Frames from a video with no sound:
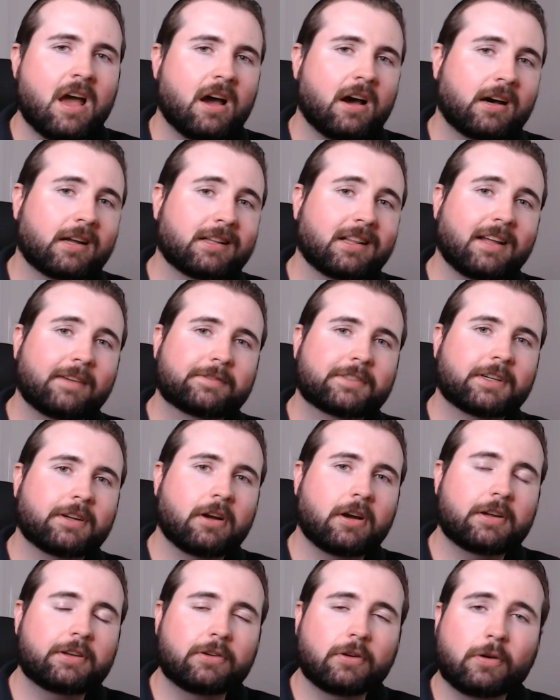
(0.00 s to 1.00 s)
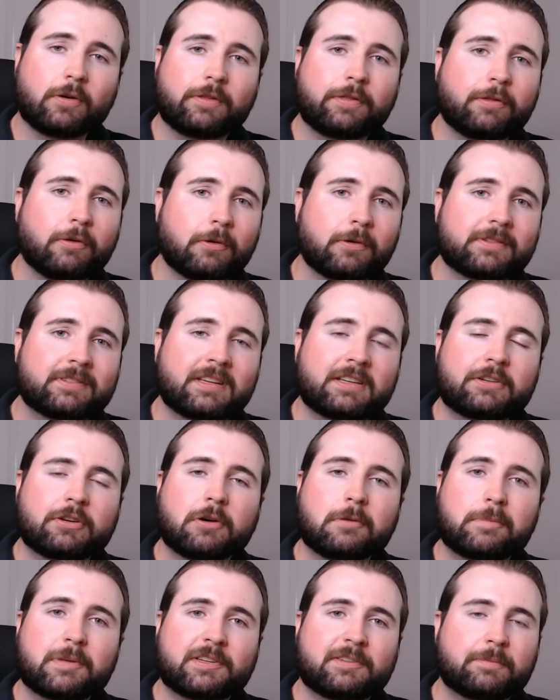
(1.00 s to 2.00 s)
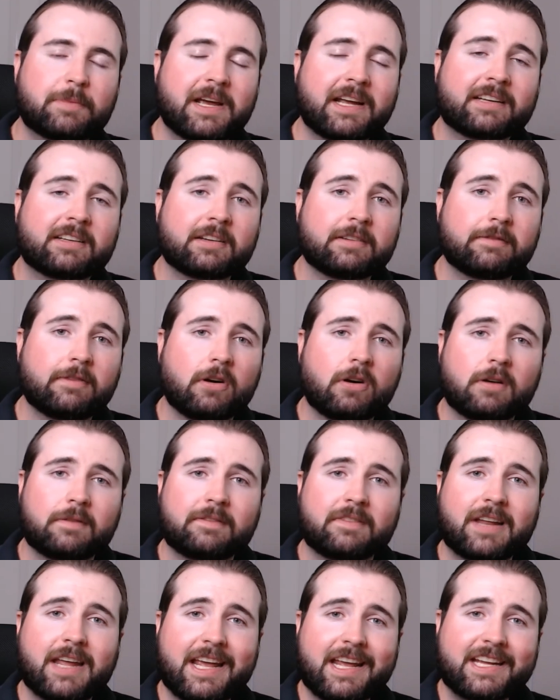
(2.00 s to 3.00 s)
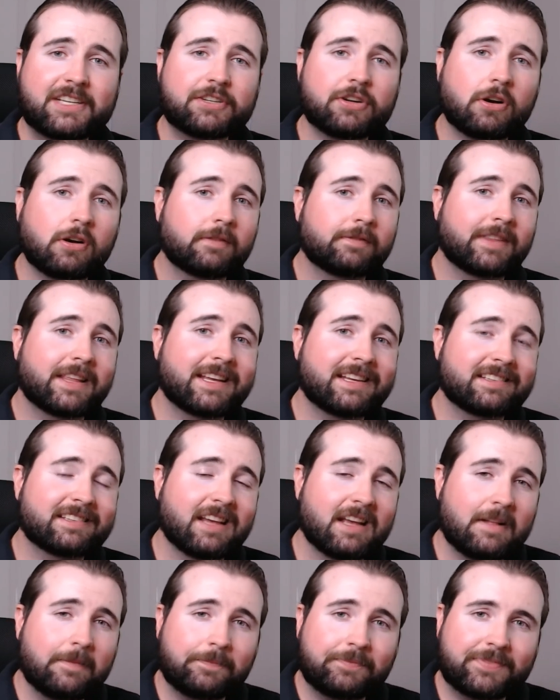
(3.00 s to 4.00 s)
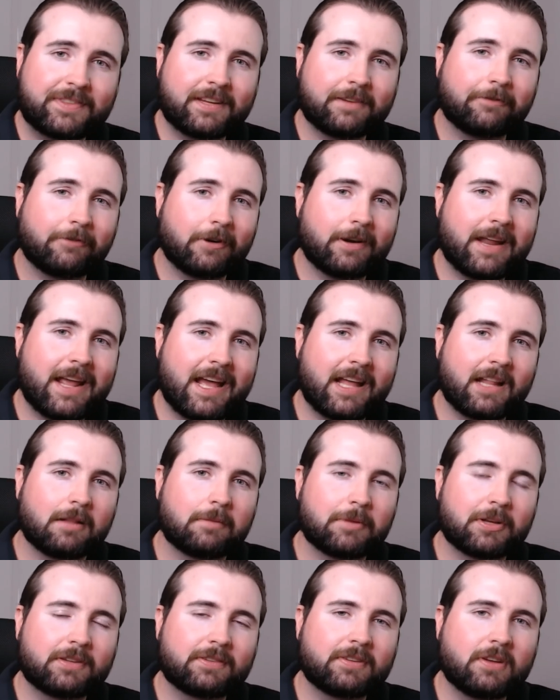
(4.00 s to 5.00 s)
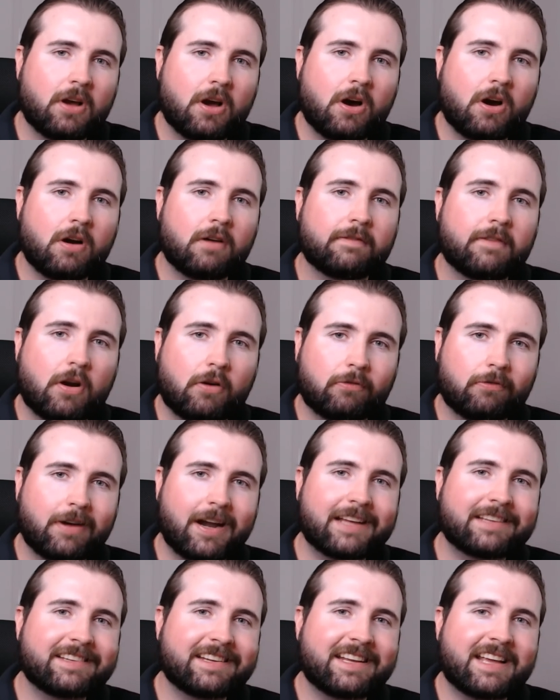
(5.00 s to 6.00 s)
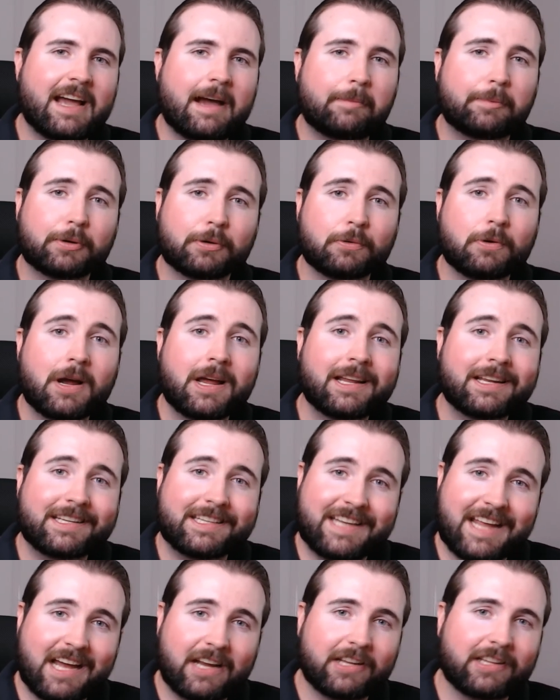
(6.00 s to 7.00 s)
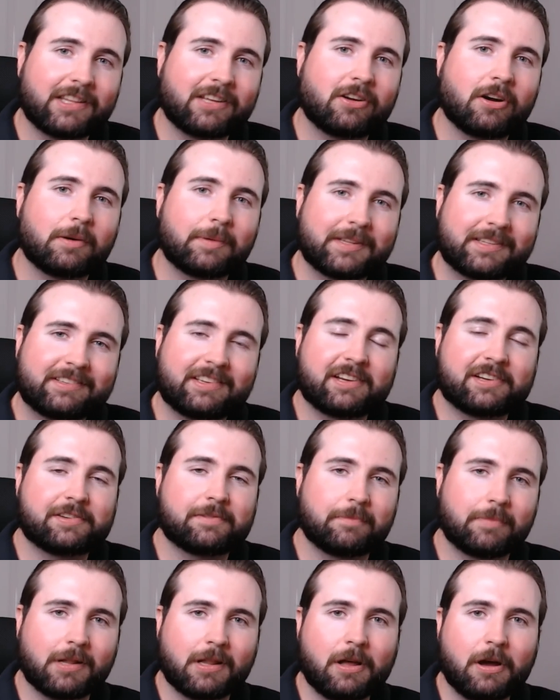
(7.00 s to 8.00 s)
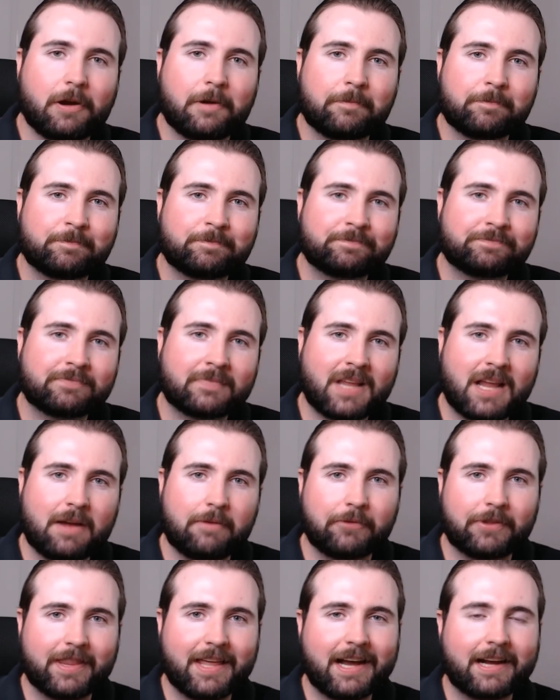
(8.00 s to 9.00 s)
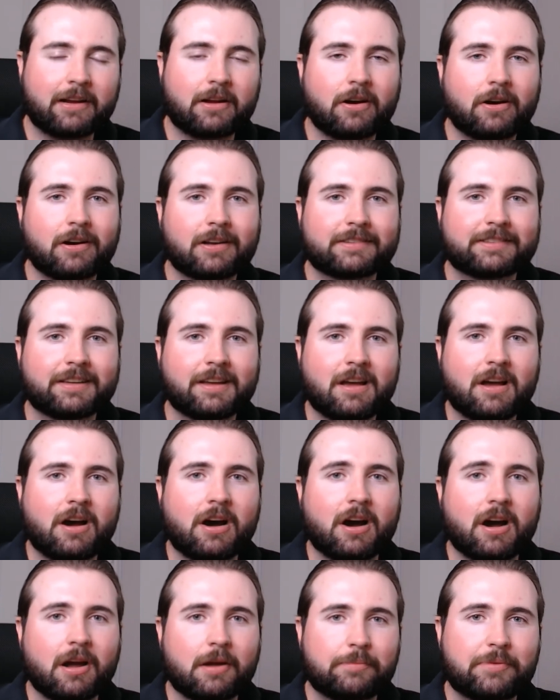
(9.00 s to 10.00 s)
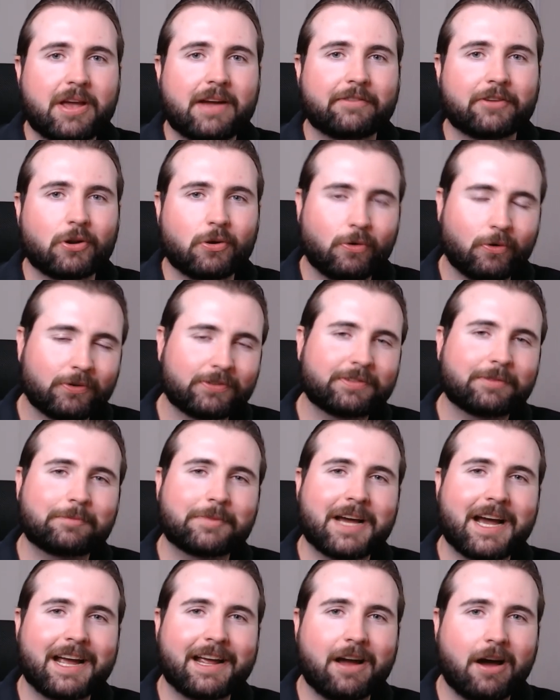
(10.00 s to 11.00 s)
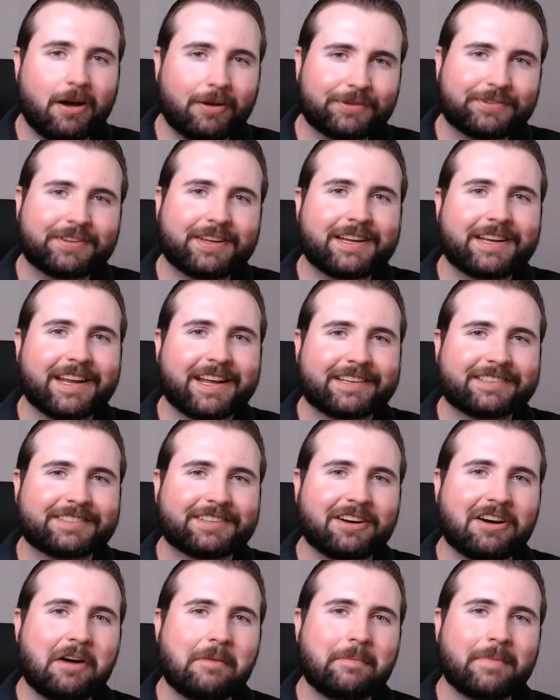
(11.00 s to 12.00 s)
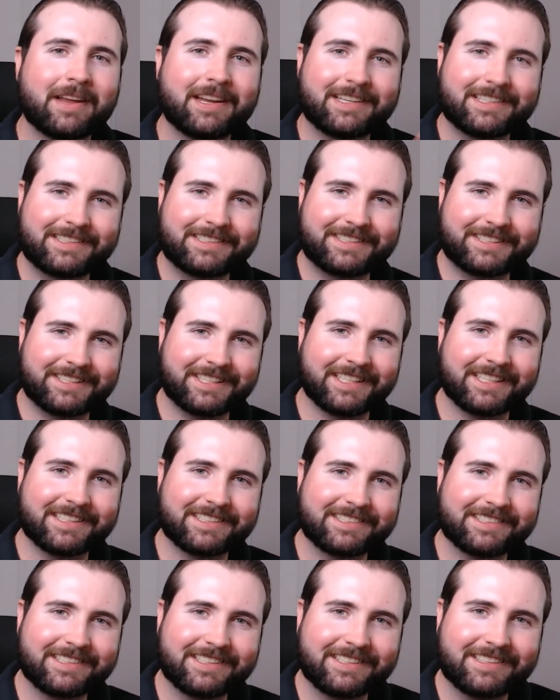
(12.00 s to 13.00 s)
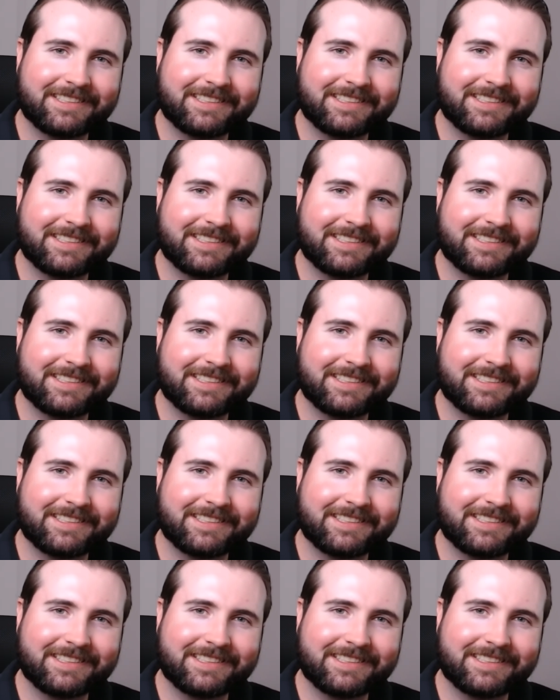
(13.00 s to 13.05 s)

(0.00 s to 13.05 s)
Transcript: I'd love to know your thoughts and your perspective on each of these different elements of raising capital down in the comment section below. And with that, guys, I hope you have an awesome day. I'll see you next time. Cheers.